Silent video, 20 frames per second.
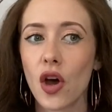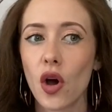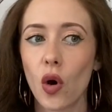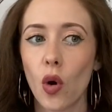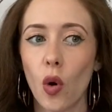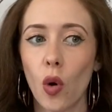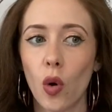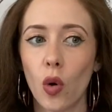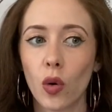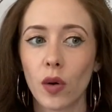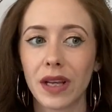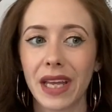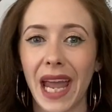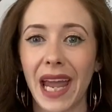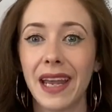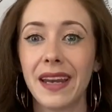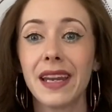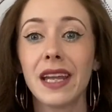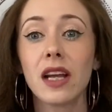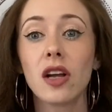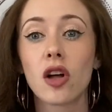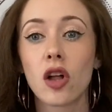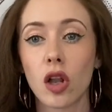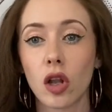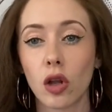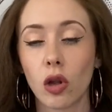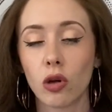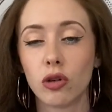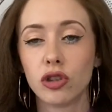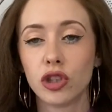or gaining
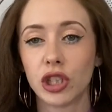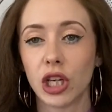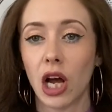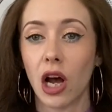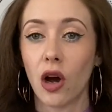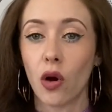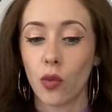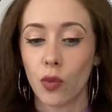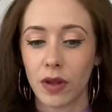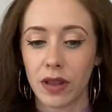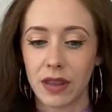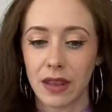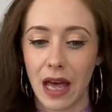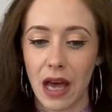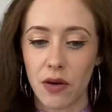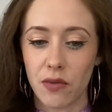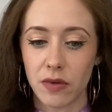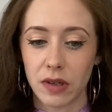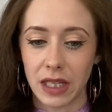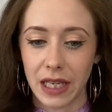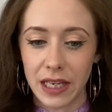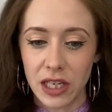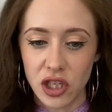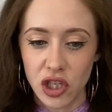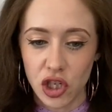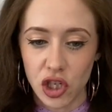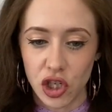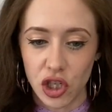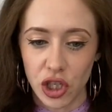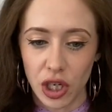closure with that
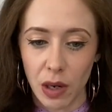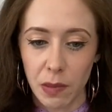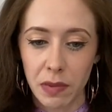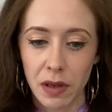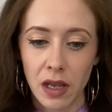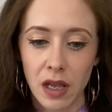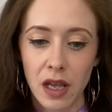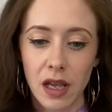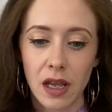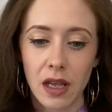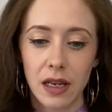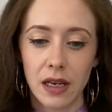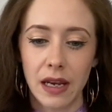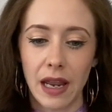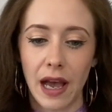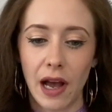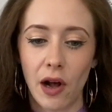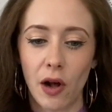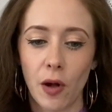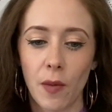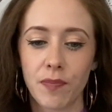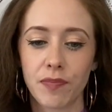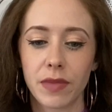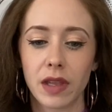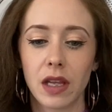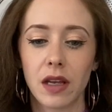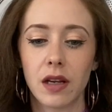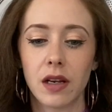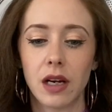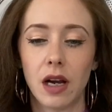relationship. Now,
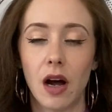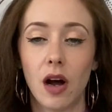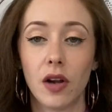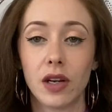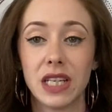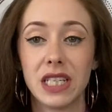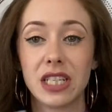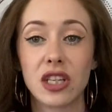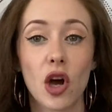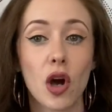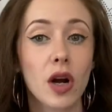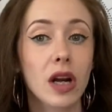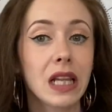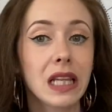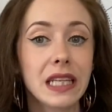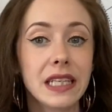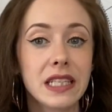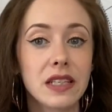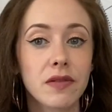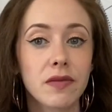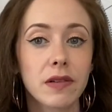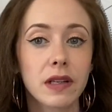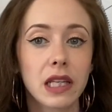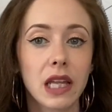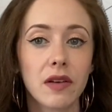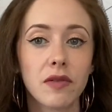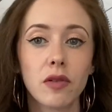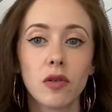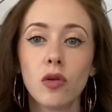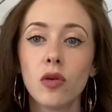on a totally different
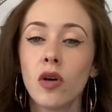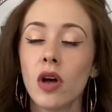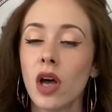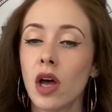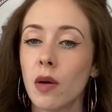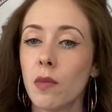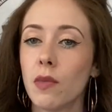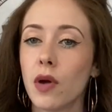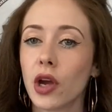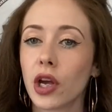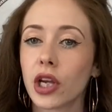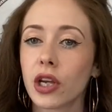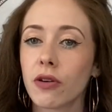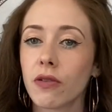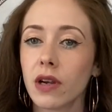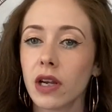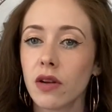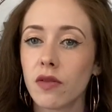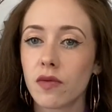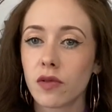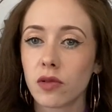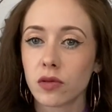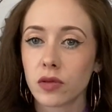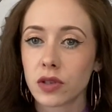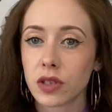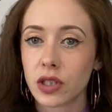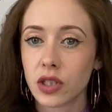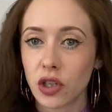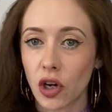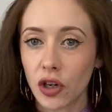level, Mercury
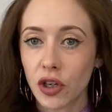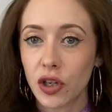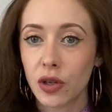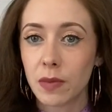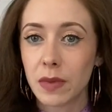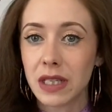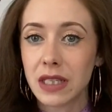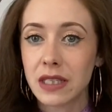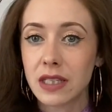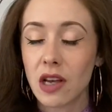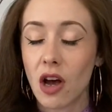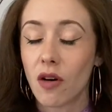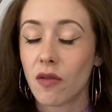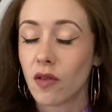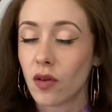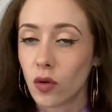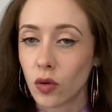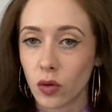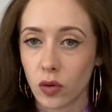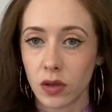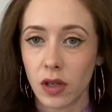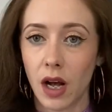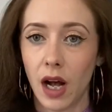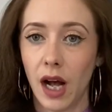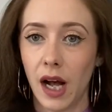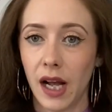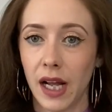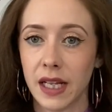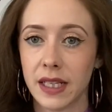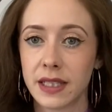rules documents of all
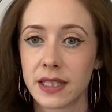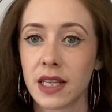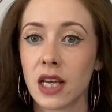kinds.